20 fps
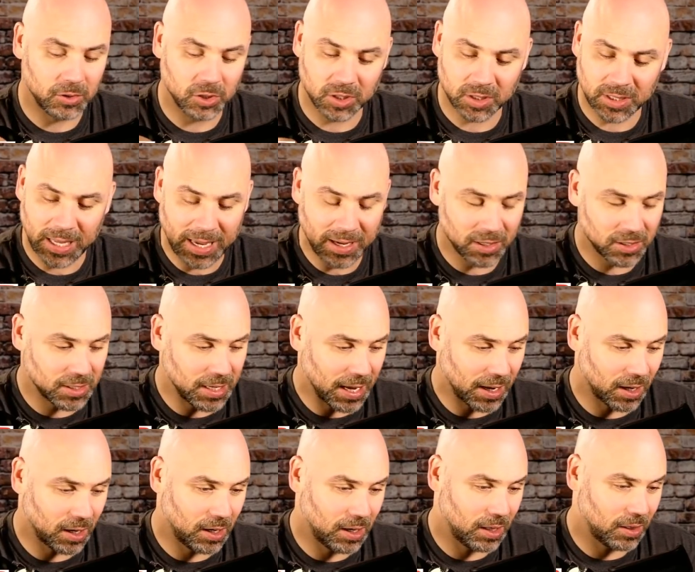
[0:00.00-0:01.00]
Just take a
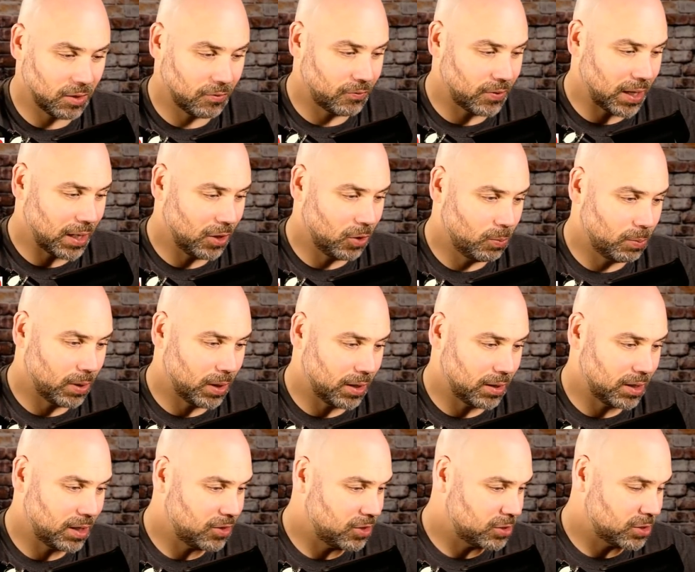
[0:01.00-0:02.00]
second and hit the follow button.
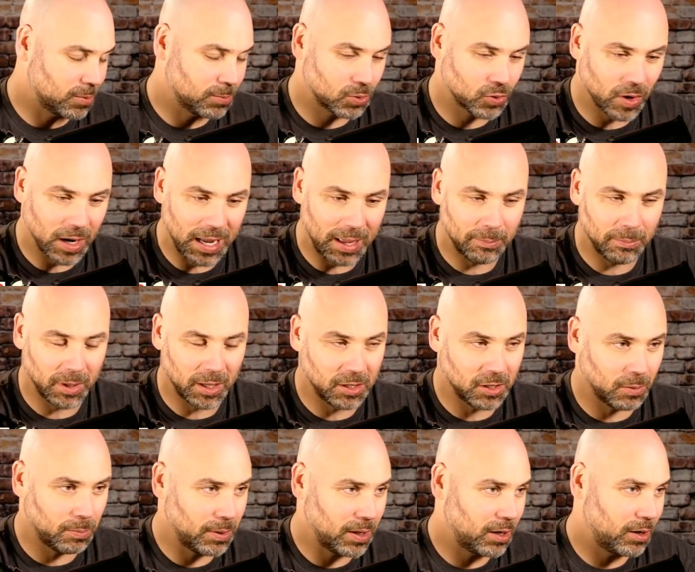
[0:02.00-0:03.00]
Hit the subscribe button,
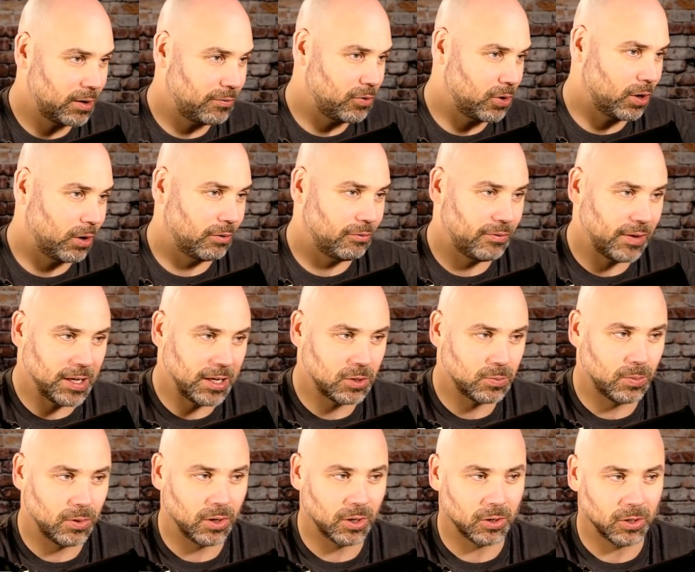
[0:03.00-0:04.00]
depending if you're on
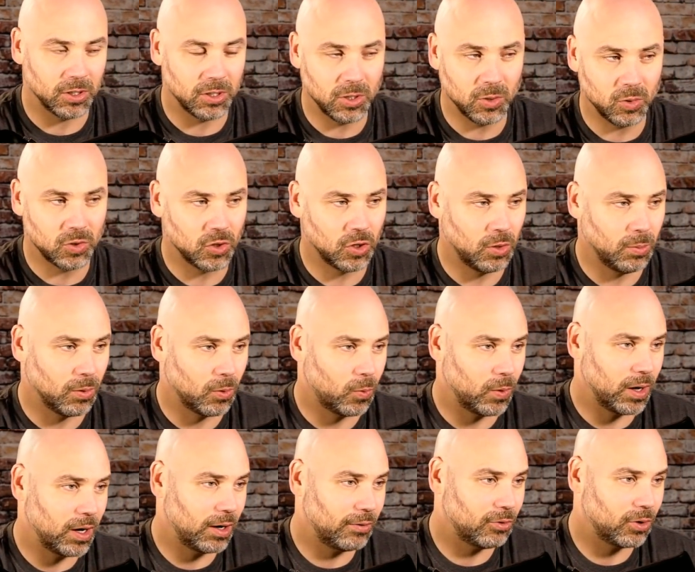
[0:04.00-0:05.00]
Facebook or YouTube or
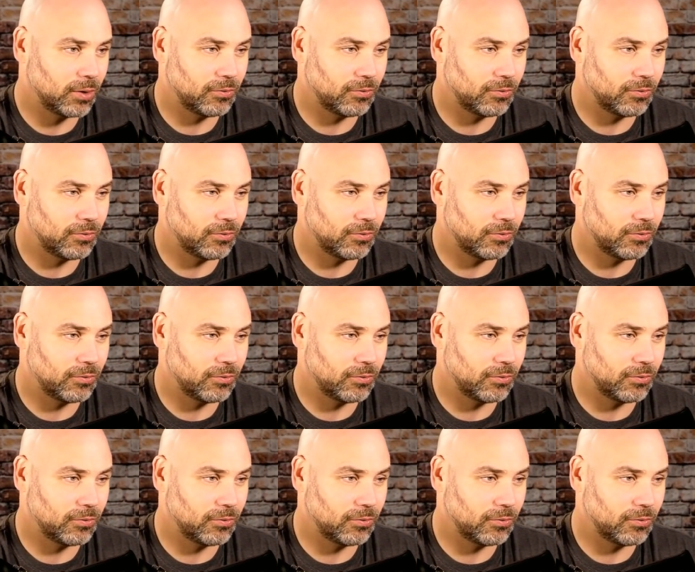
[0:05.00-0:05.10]
wherever.